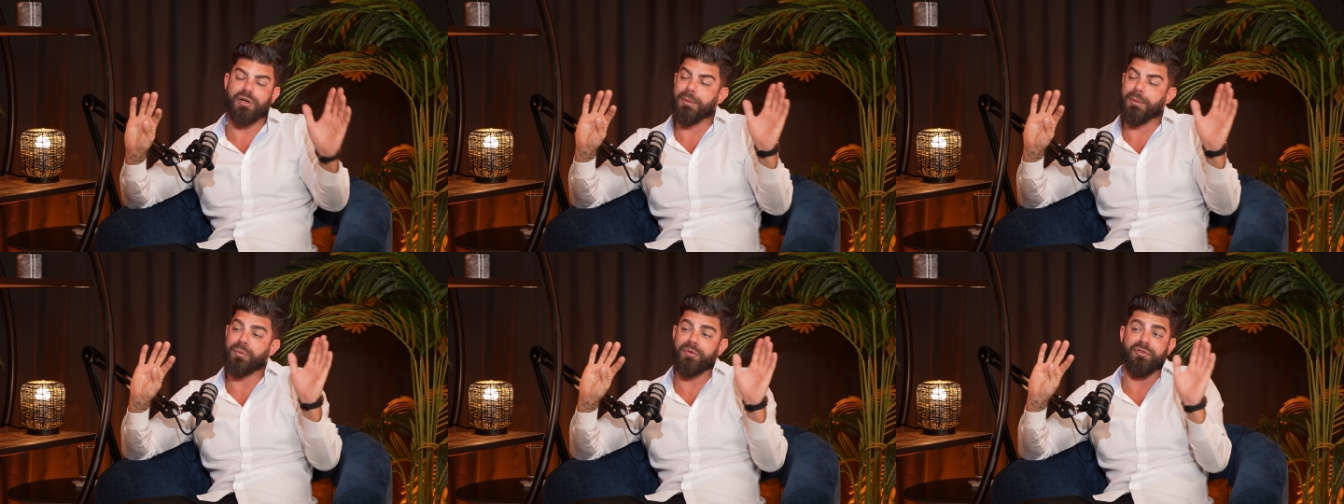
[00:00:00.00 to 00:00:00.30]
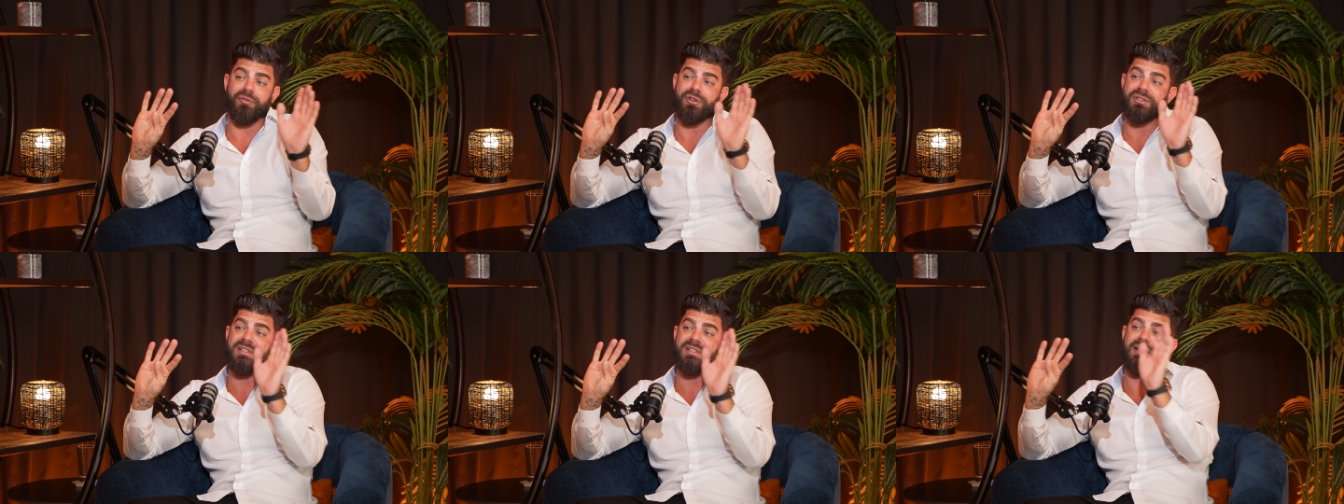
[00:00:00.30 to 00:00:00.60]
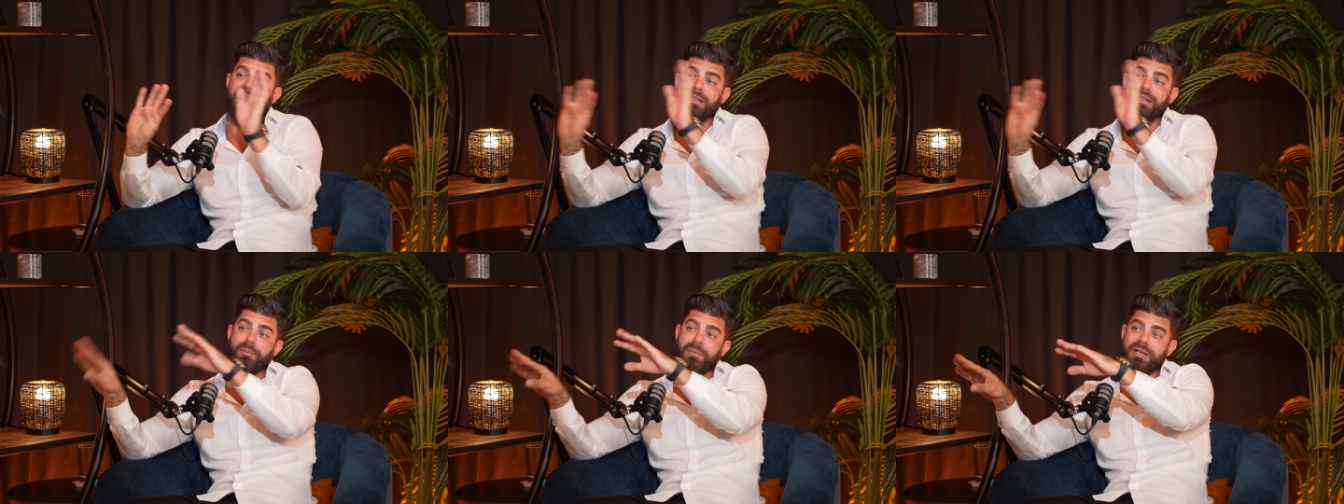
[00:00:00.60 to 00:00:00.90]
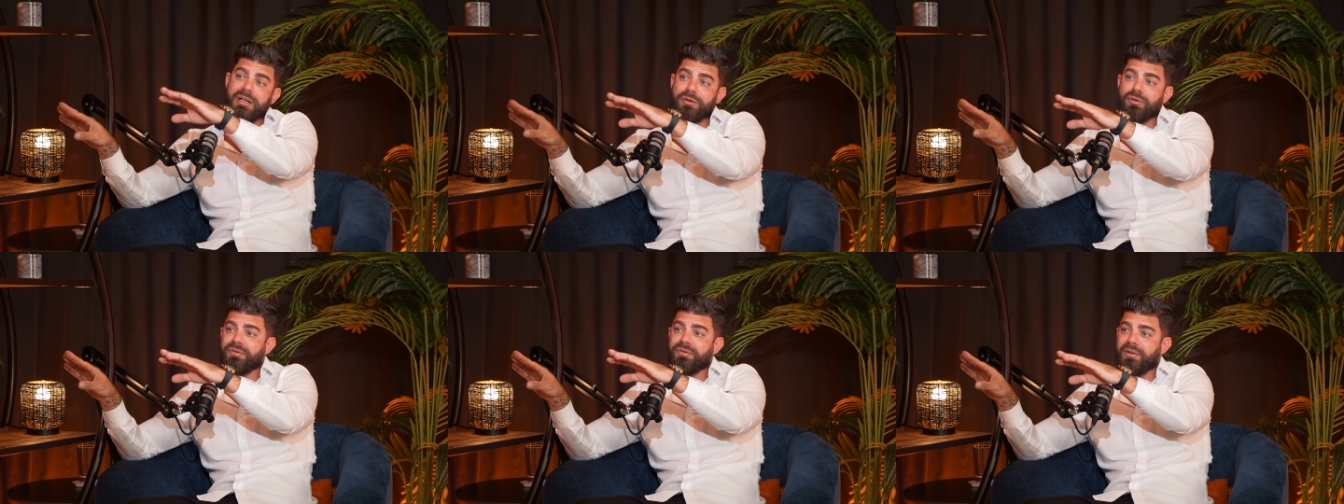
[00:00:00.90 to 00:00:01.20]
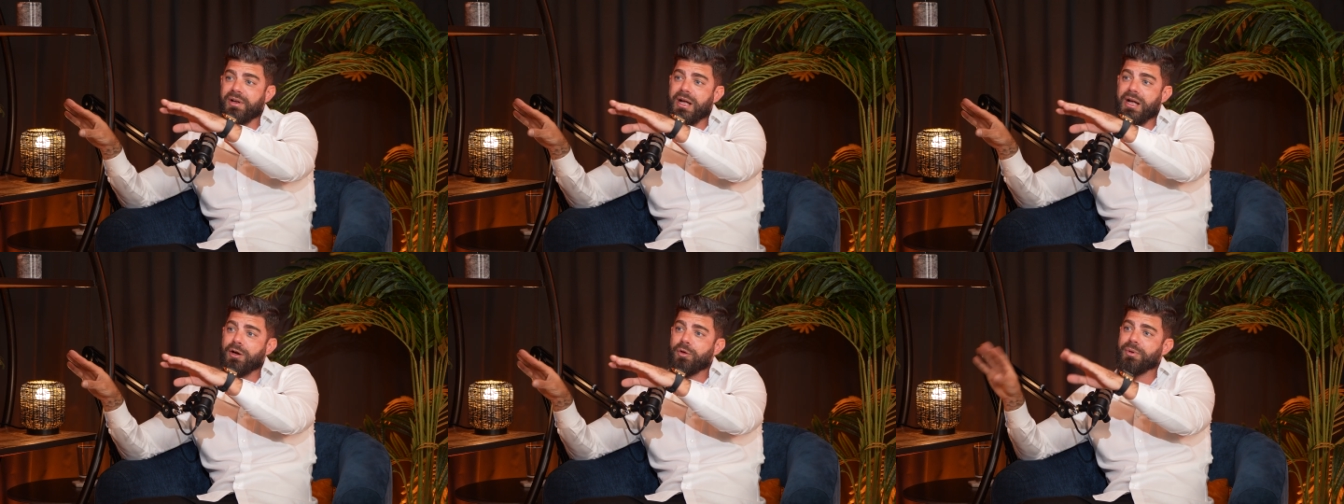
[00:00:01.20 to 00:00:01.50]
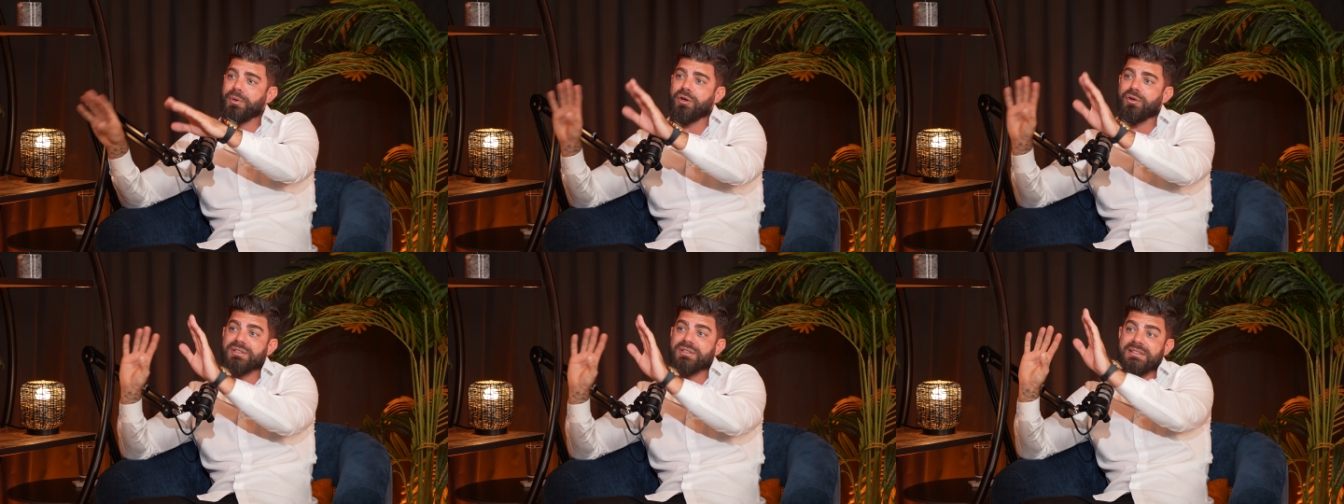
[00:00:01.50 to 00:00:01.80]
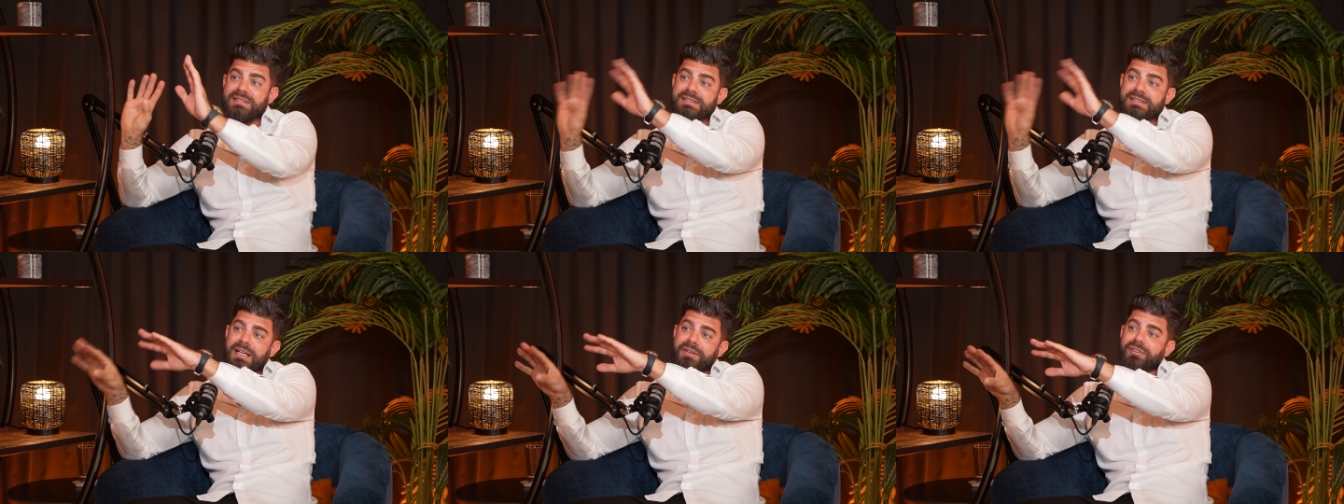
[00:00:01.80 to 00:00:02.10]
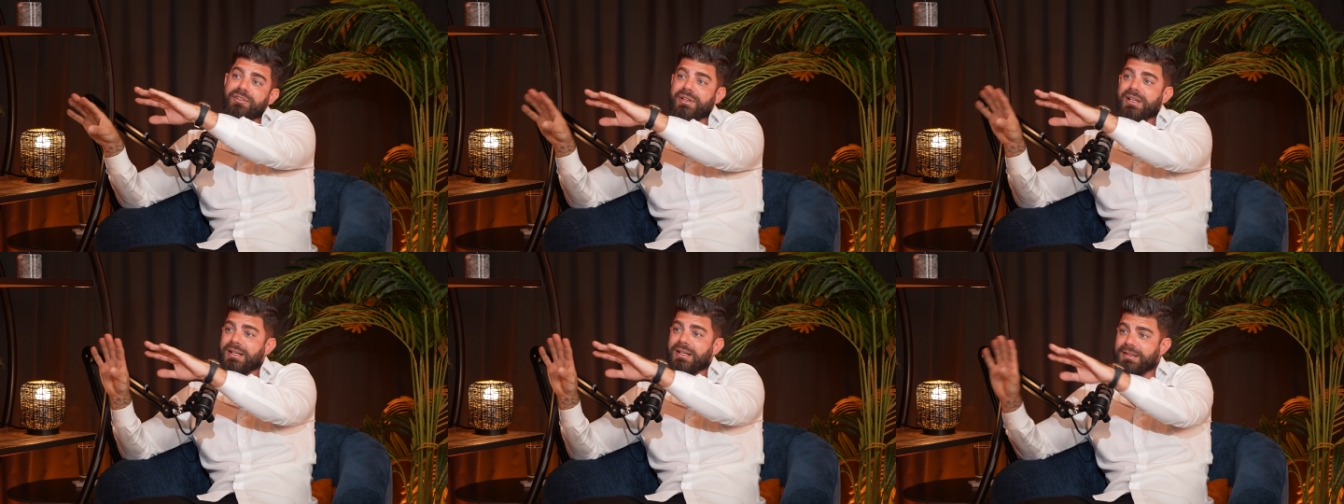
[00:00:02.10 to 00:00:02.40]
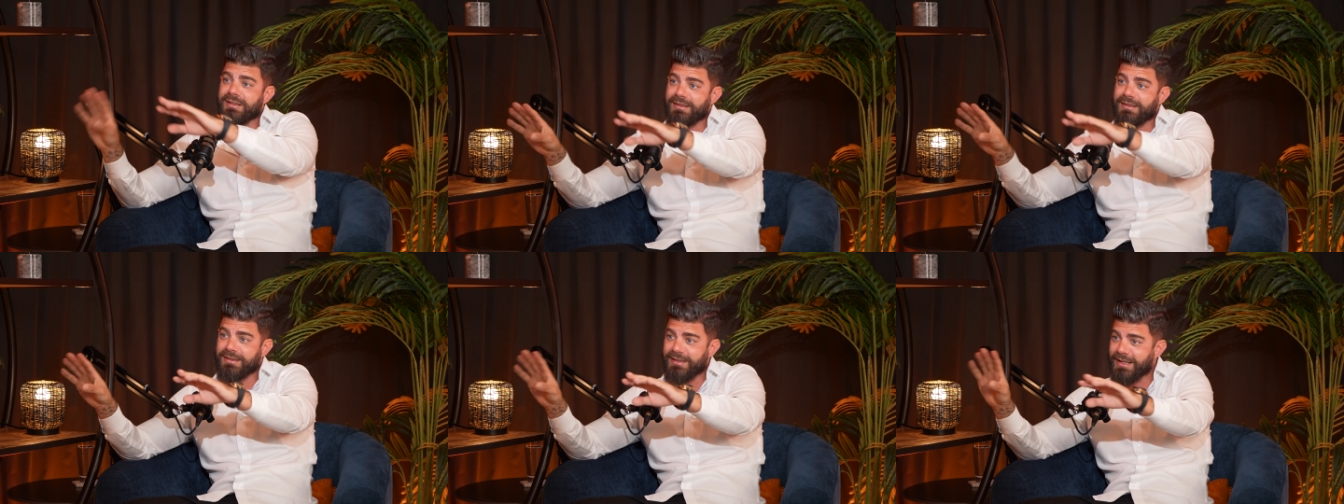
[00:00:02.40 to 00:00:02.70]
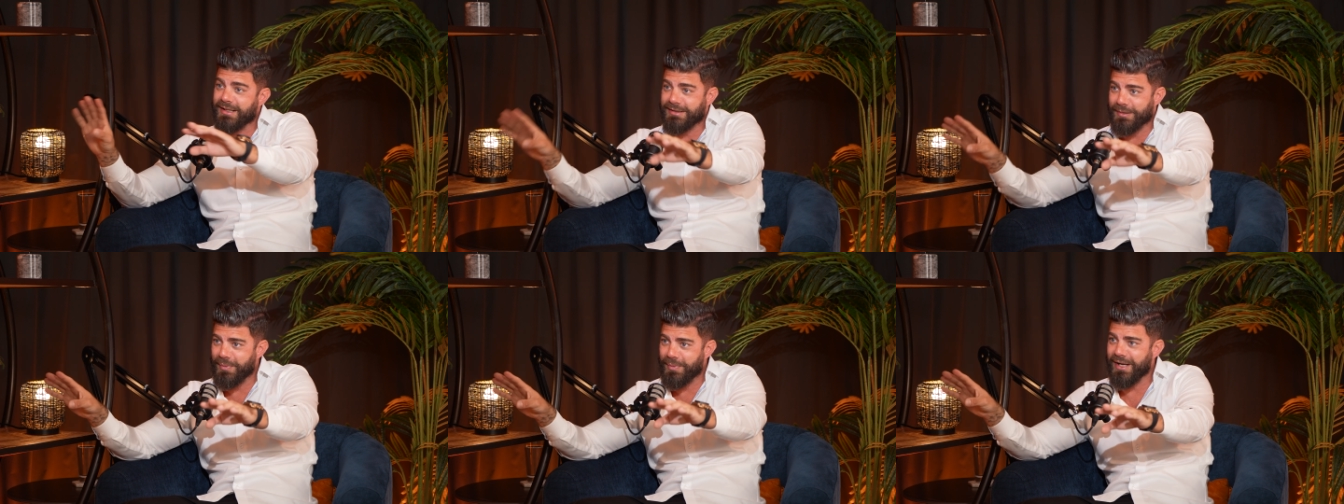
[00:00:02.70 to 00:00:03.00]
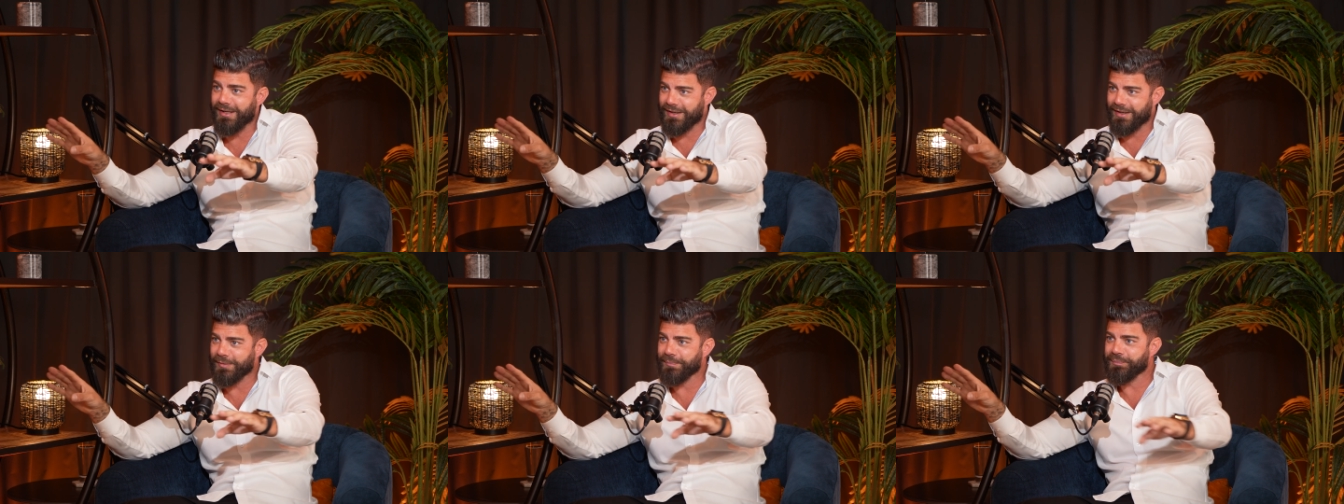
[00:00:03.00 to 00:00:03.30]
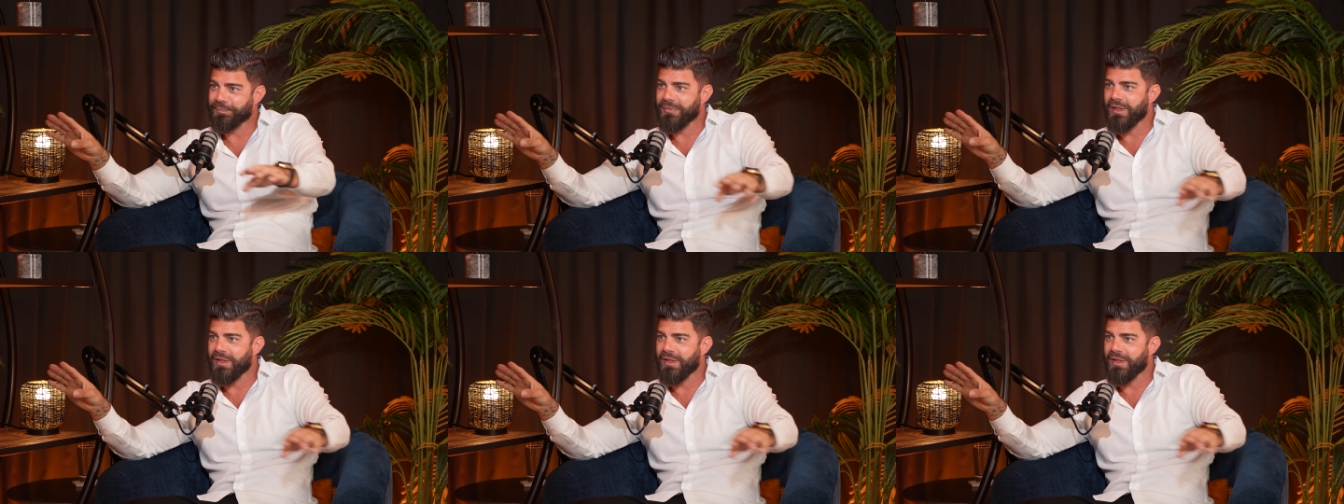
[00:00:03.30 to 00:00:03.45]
I prefer sending the money to Farago because it's safer than the bank.